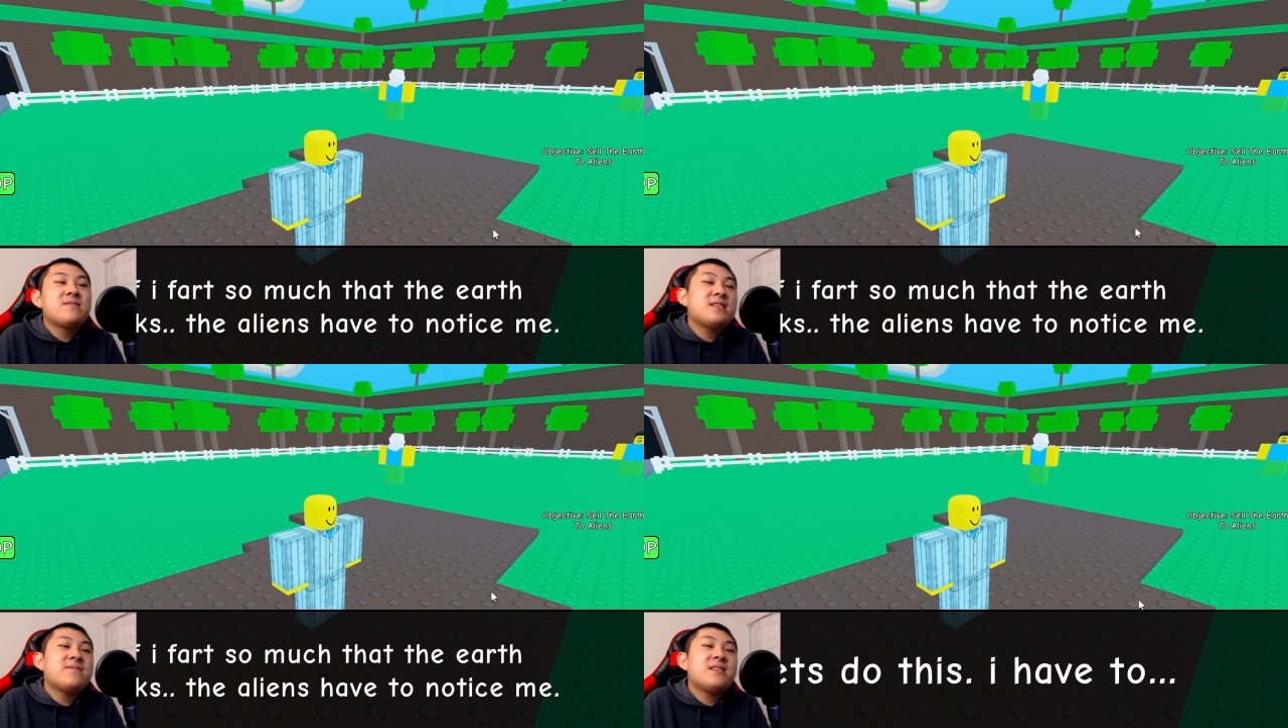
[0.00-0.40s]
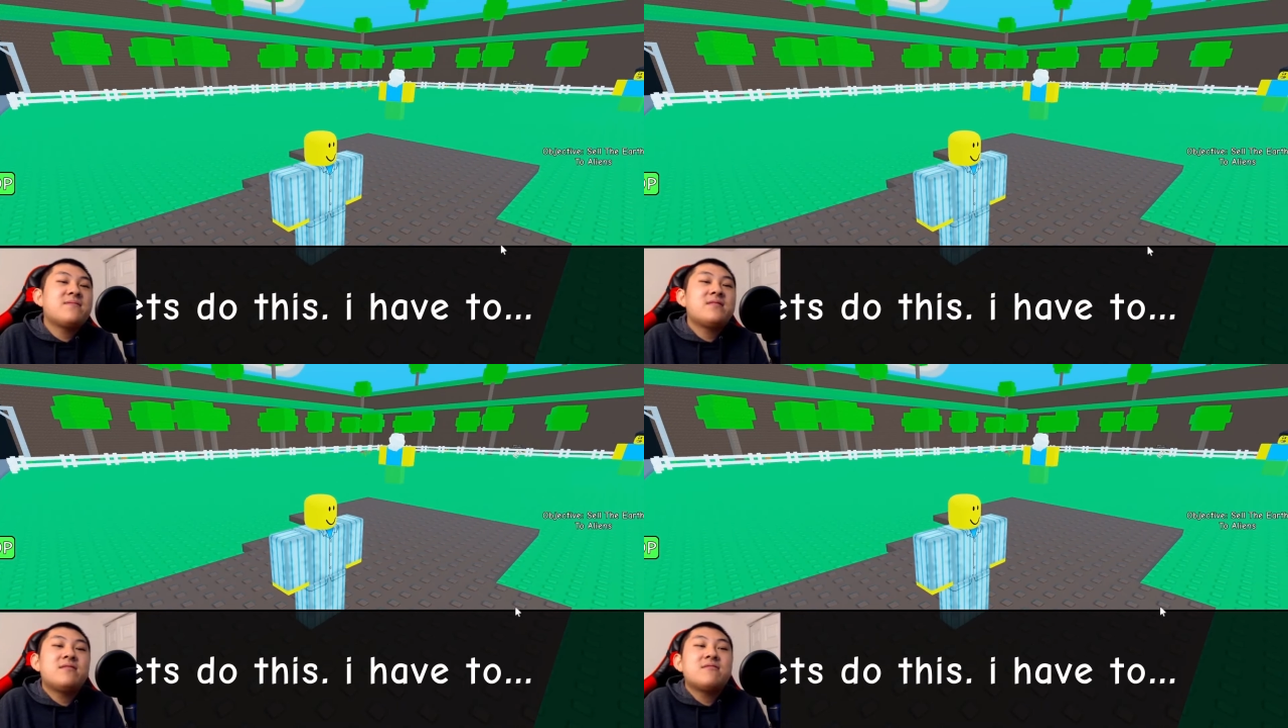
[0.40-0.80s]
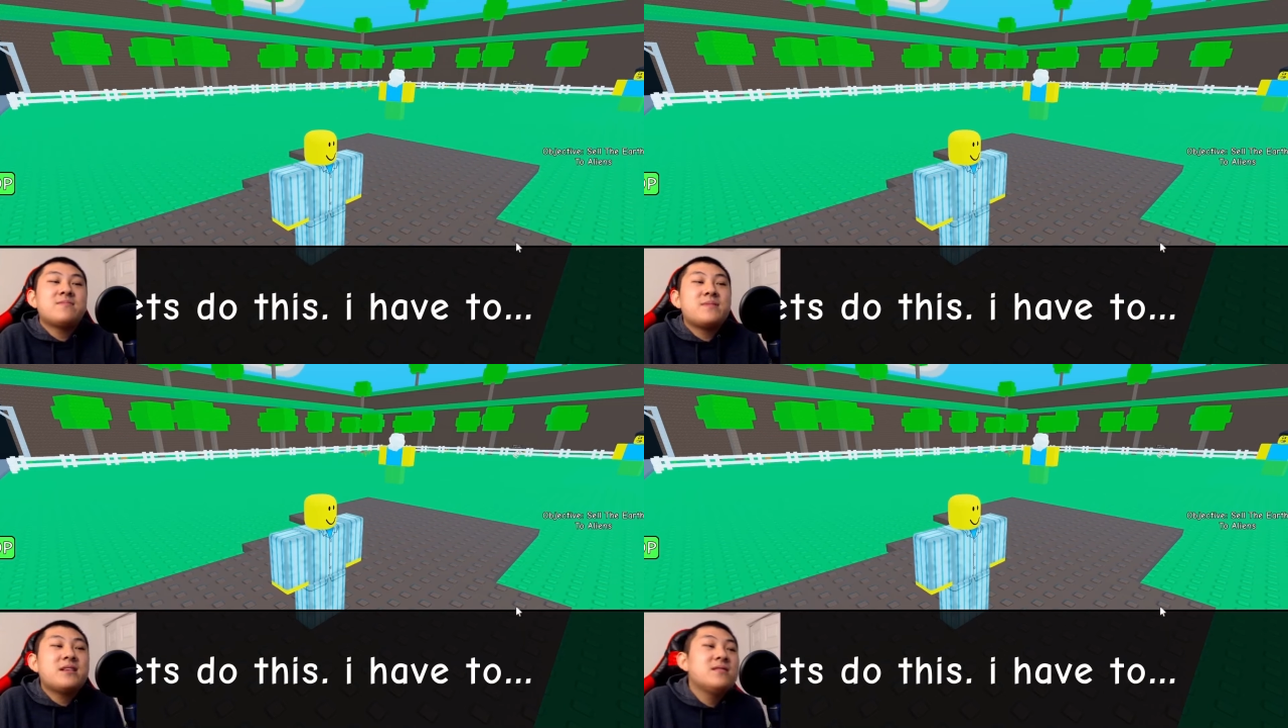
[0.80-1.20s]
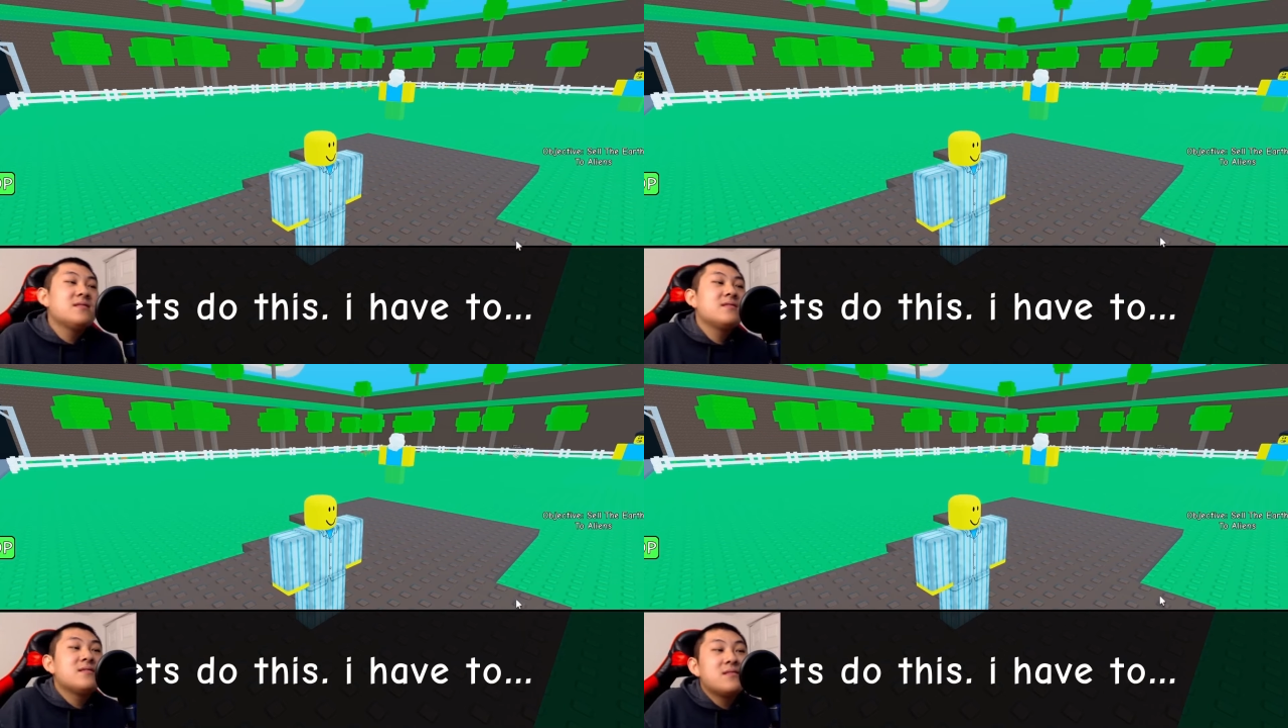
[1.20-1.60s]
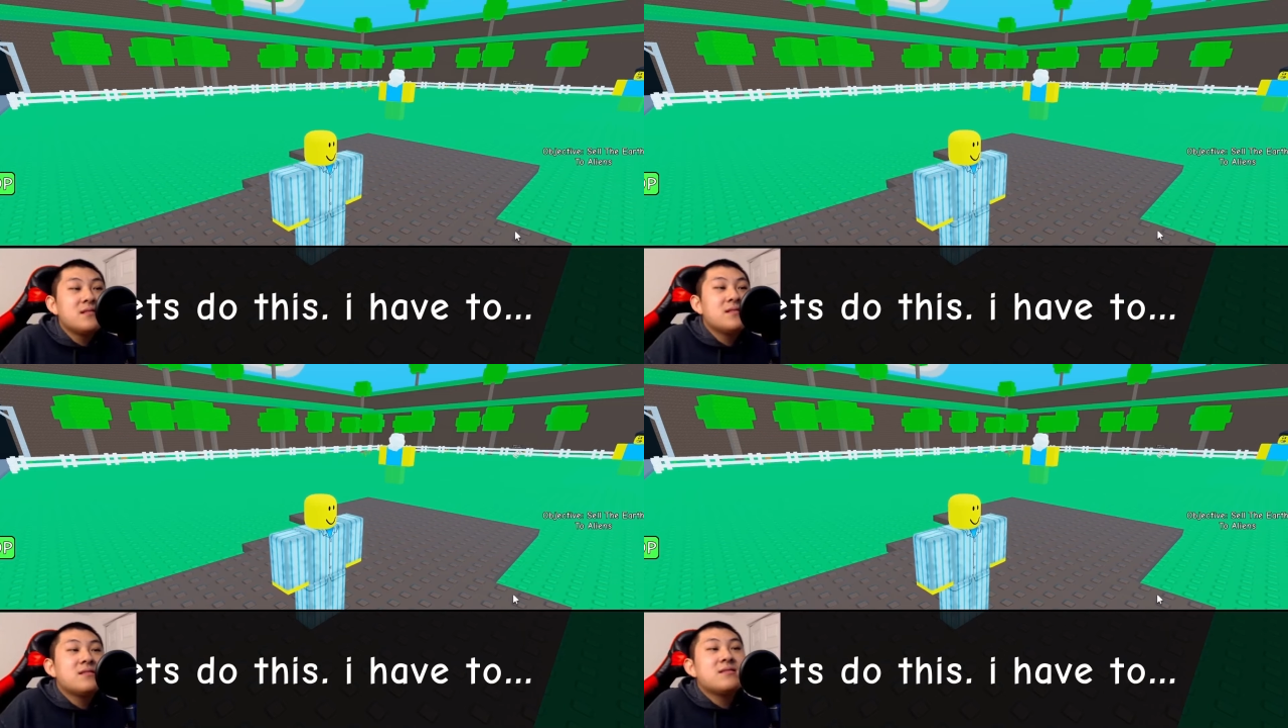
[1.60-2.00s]
They never had to notice me.
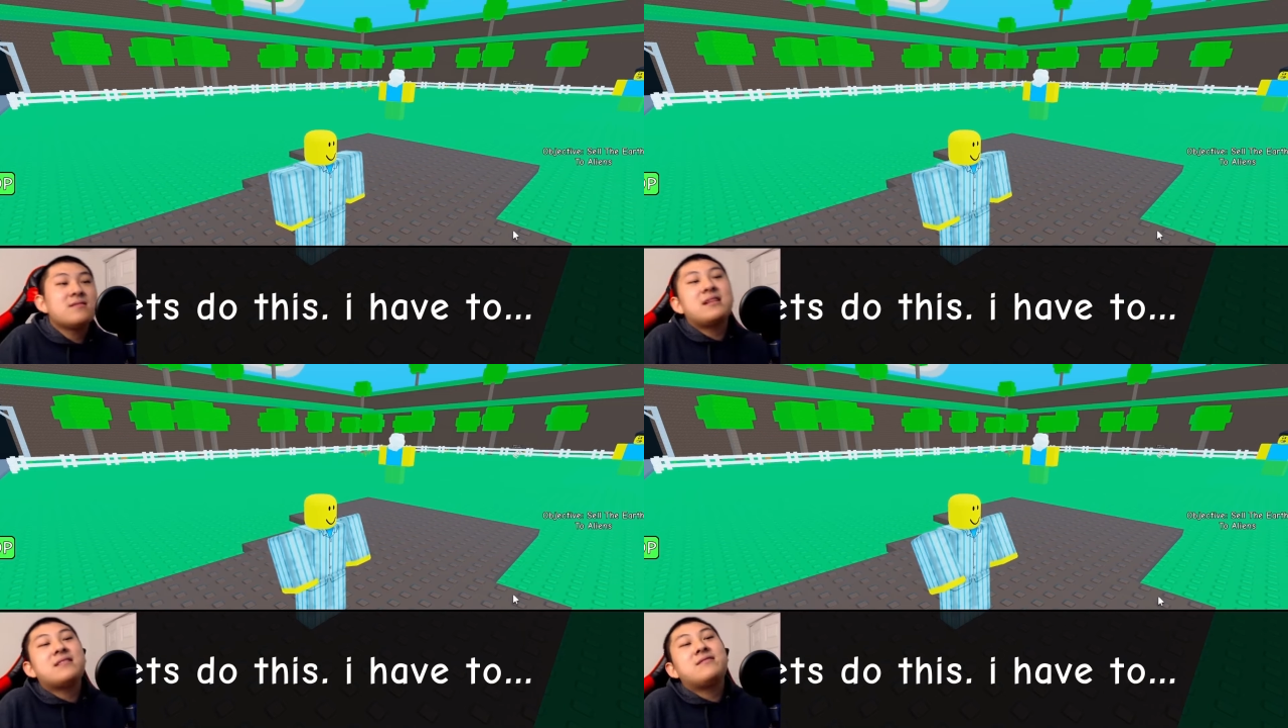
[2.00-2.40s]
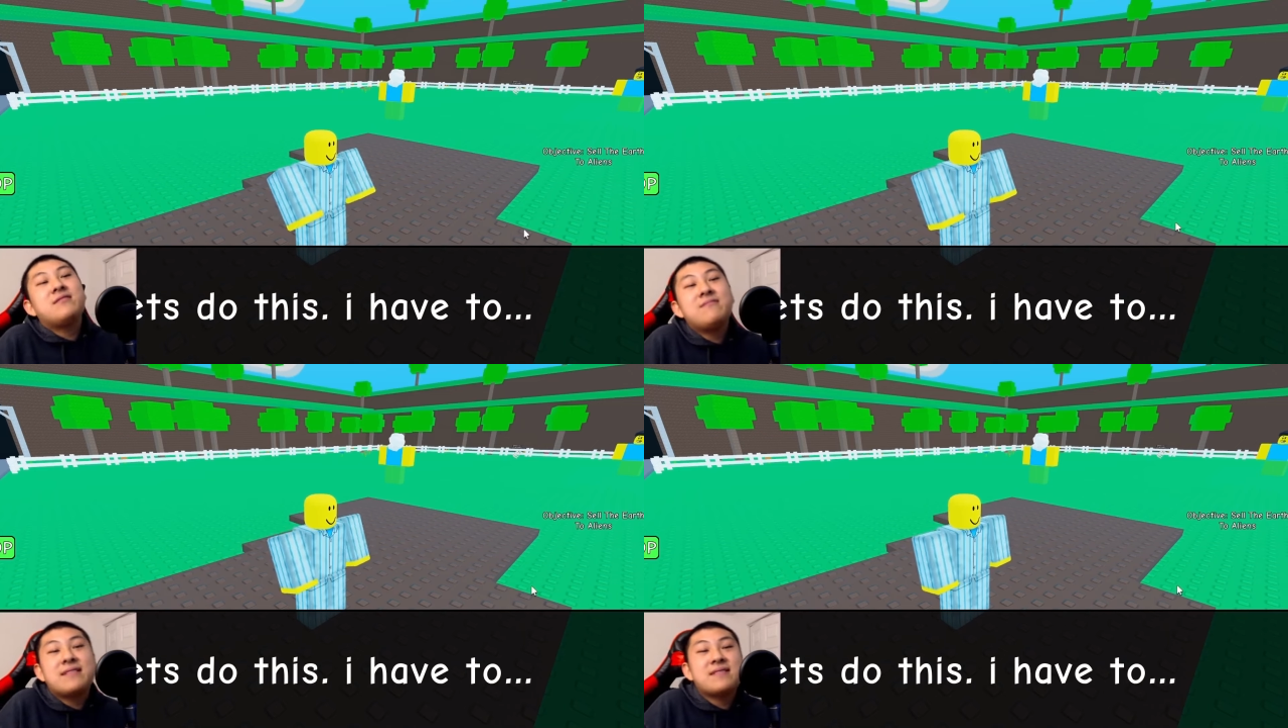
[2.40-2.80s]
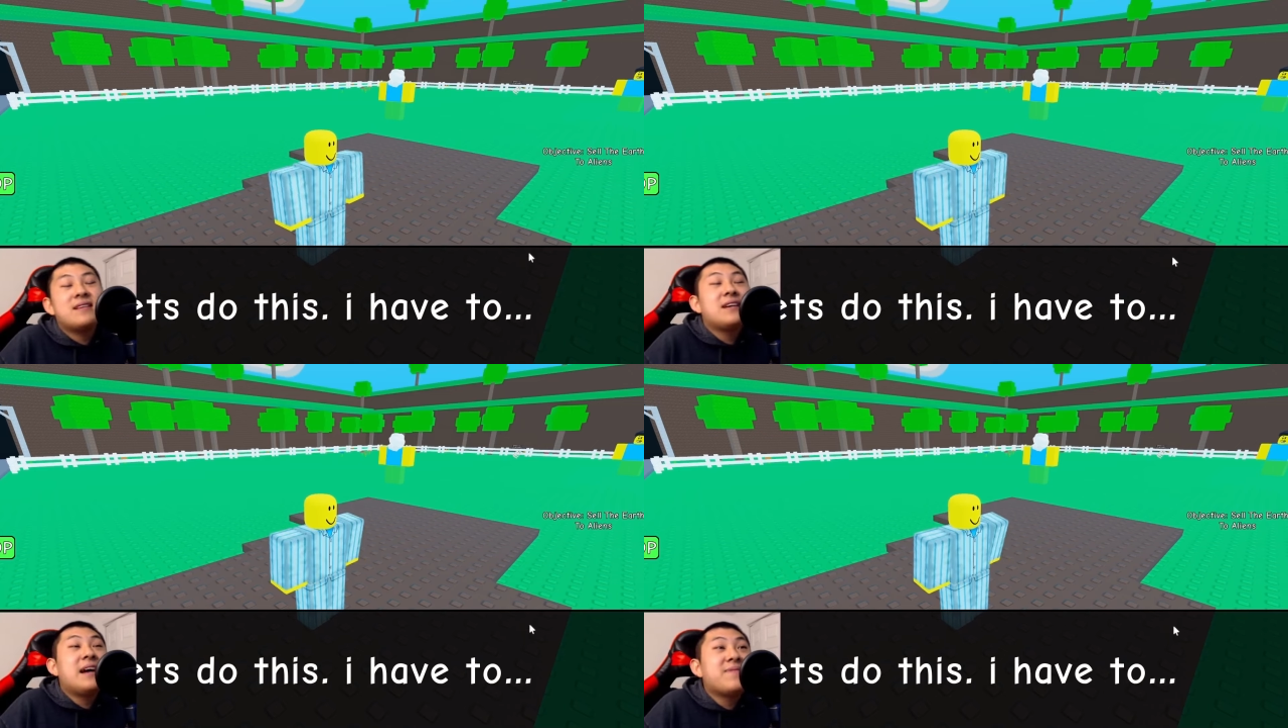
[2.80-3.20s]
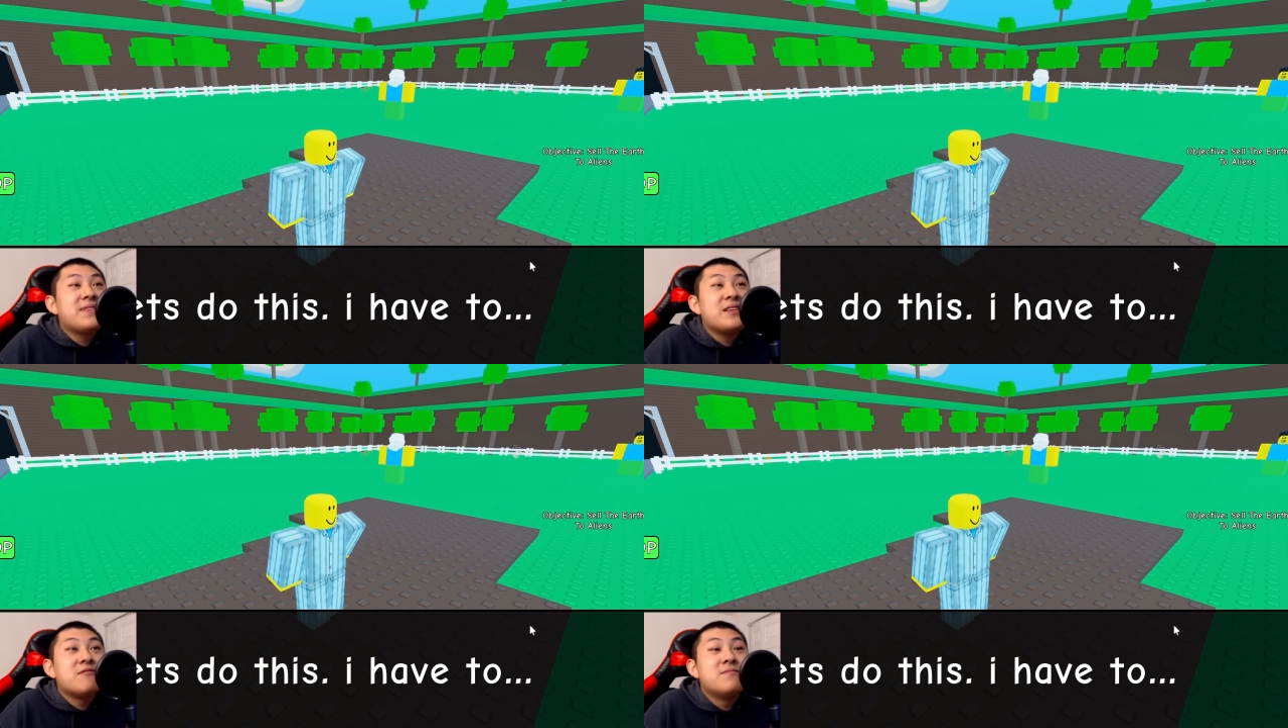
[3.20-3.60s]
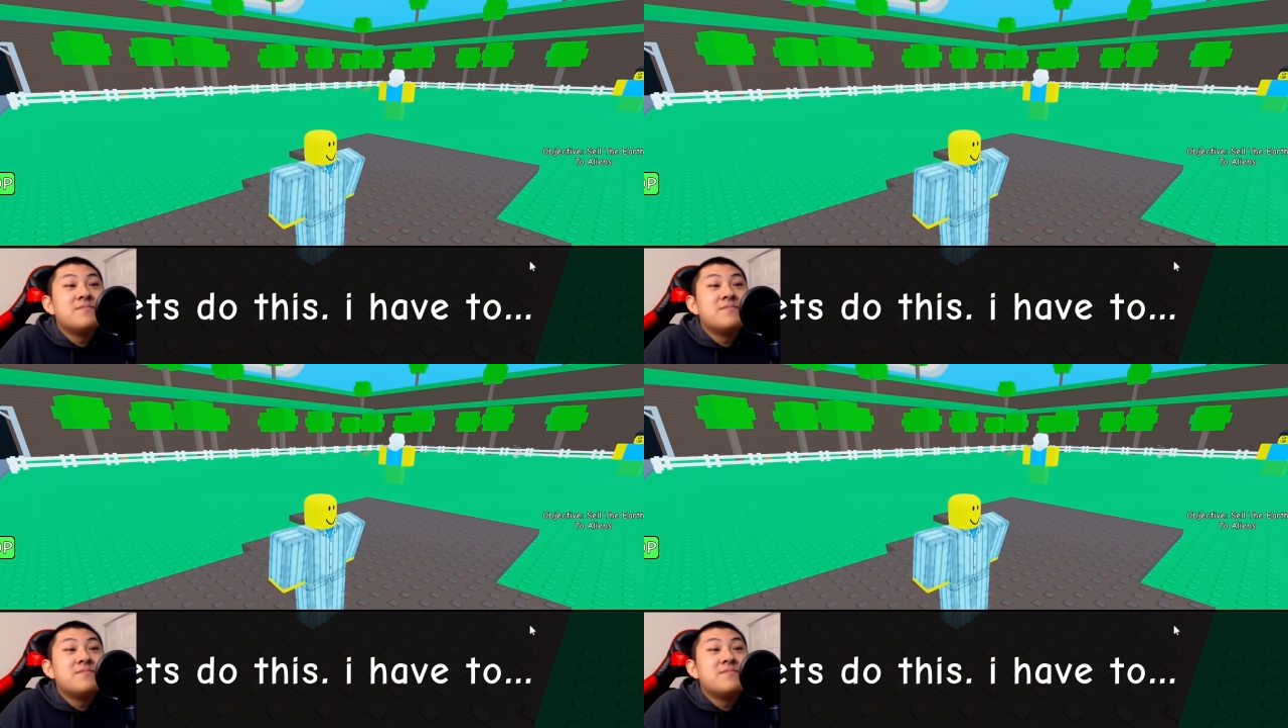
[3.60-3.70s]
But I had to do this, and I have to.